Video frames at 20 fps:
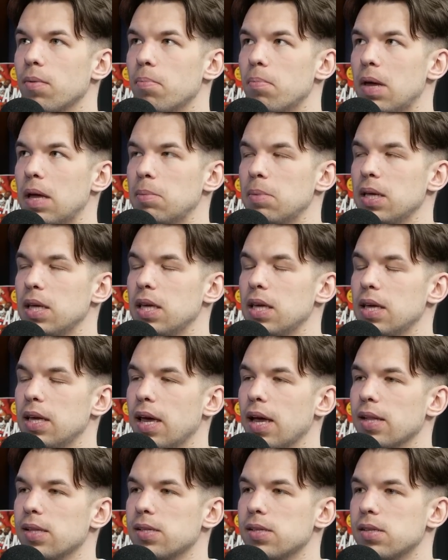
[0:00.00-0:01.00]
maybe he
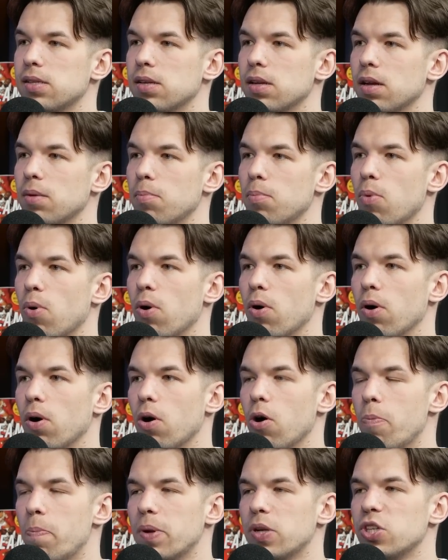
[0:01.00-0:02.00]
gets more
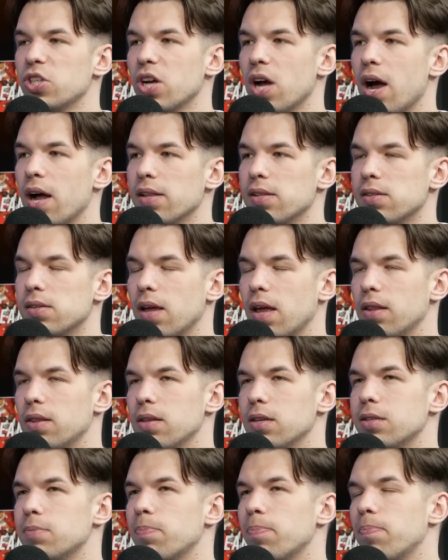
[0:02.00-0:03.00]
open shots and
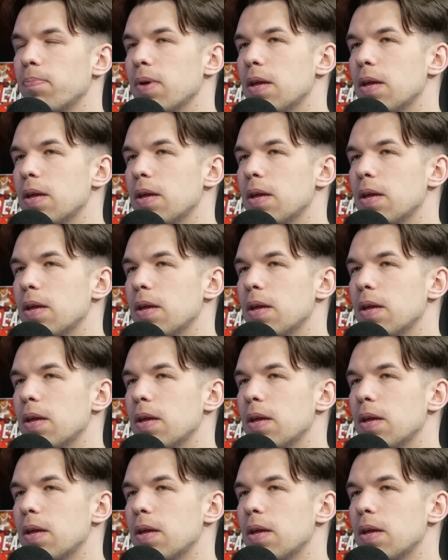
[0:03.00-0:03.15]
this